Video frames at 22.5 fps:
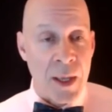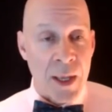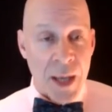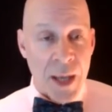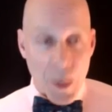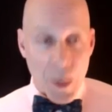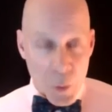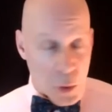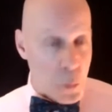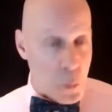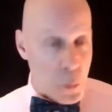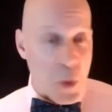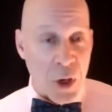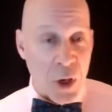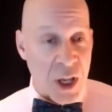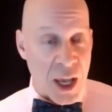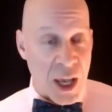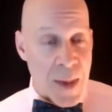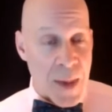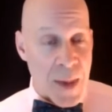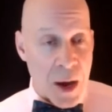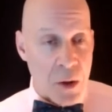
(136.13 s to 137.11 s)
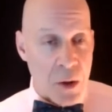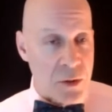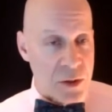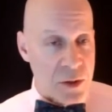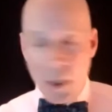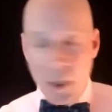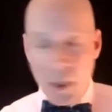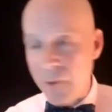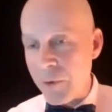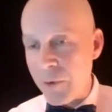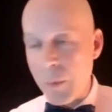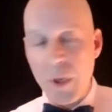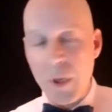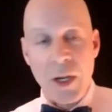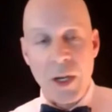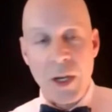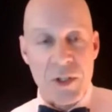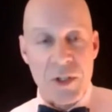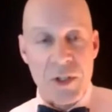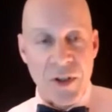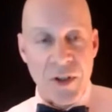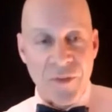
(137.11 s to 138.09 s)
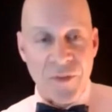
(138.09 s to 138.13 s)
And when the book came out, you know, everybody
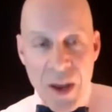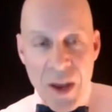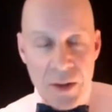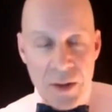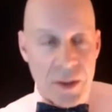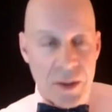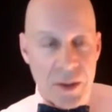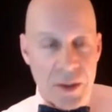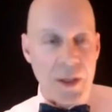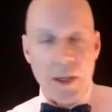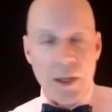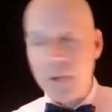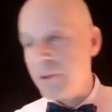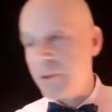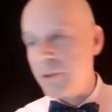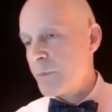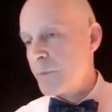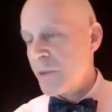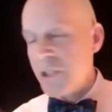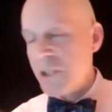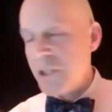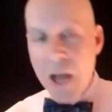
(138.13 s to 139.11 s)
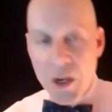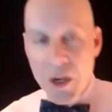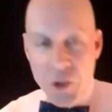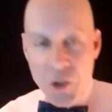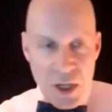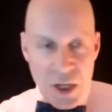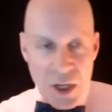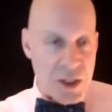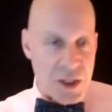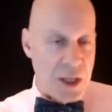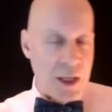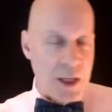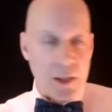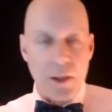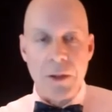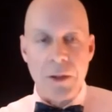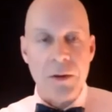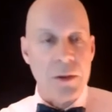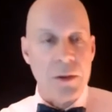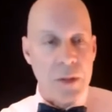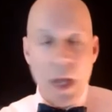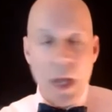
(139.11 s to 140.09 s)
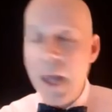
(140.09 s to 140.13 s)
was offended and it was misogynistic, and
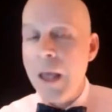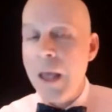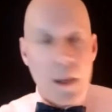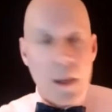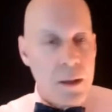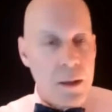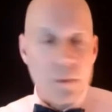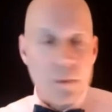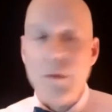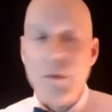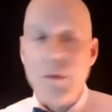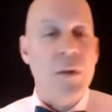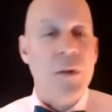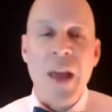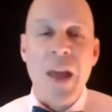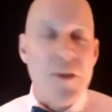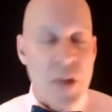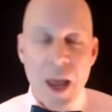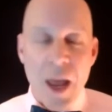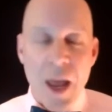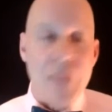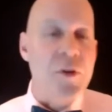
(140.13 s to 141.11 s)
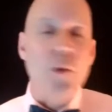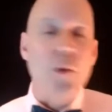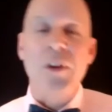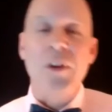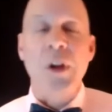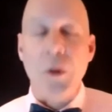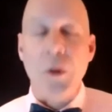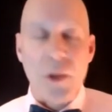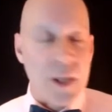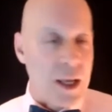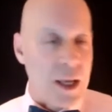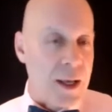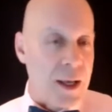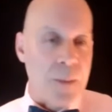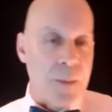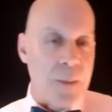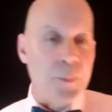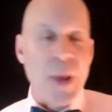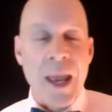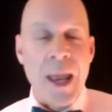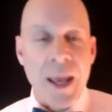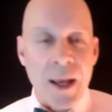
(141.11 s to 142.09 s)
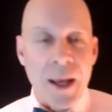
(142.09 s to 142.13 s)
it got
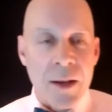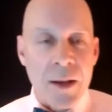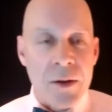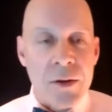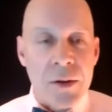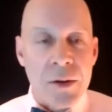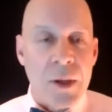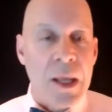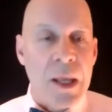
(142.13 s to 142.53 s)
panned,